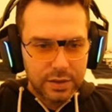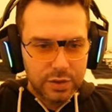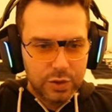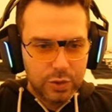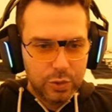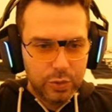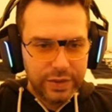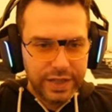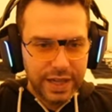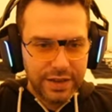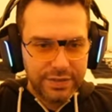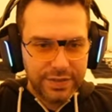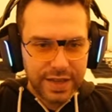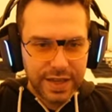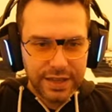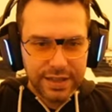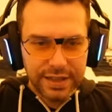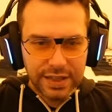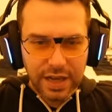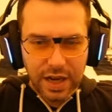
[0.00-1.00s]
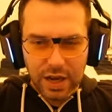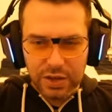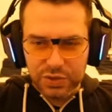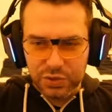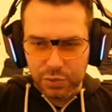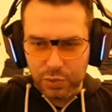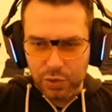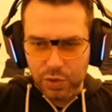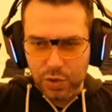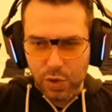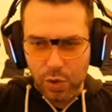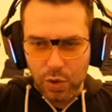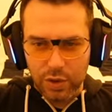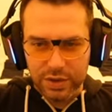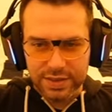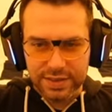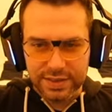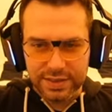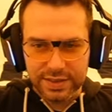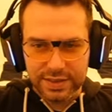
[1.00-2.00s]
Do we have any
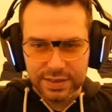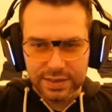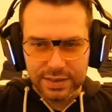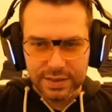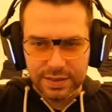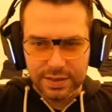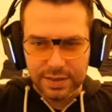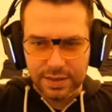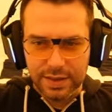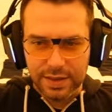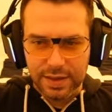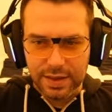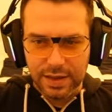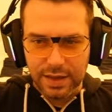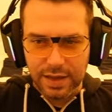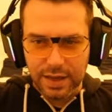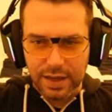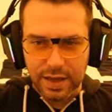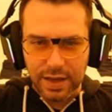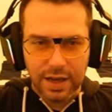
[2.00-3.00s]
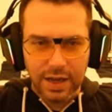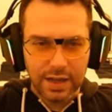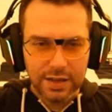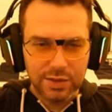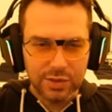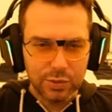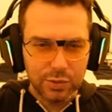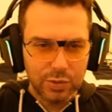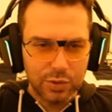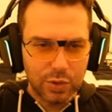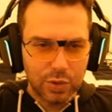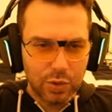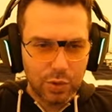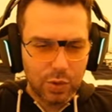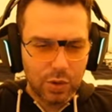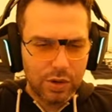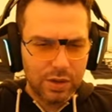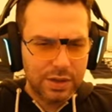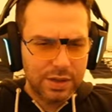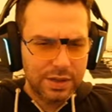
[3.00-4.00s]
Azrûkhôrs?
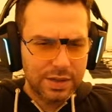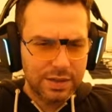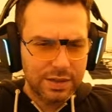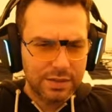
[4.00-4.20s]
Azrûkhôr.